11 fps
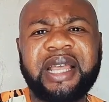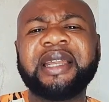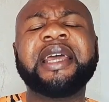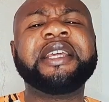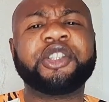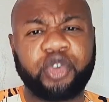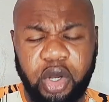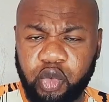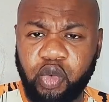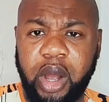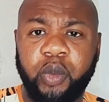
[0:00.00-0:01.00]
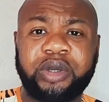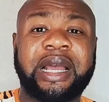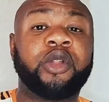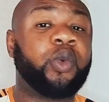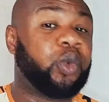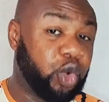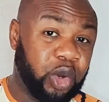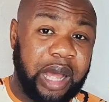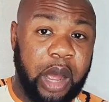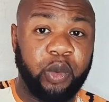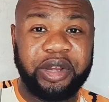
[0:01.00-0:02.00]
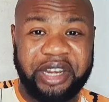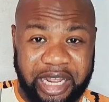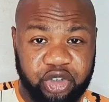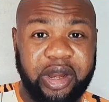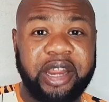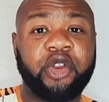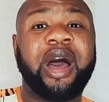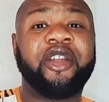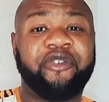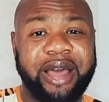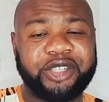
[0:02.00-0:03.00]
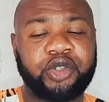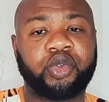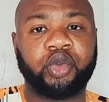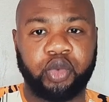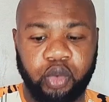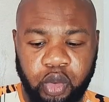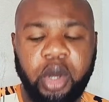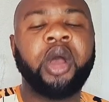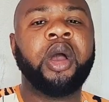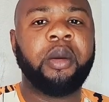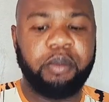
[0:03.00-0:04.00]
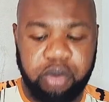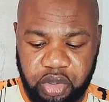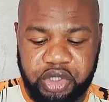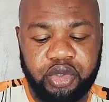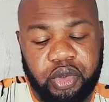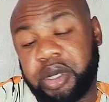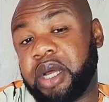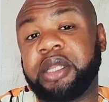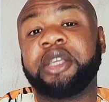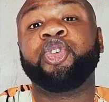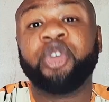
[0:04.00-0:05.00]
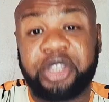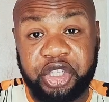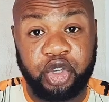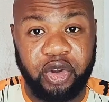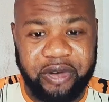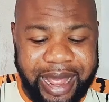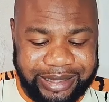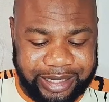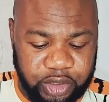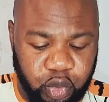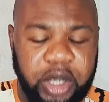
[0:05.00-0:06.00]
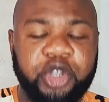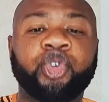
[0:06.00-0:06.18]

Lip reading: Then the third one, which I will naturally not advise you to do, but you can, it is your right as well.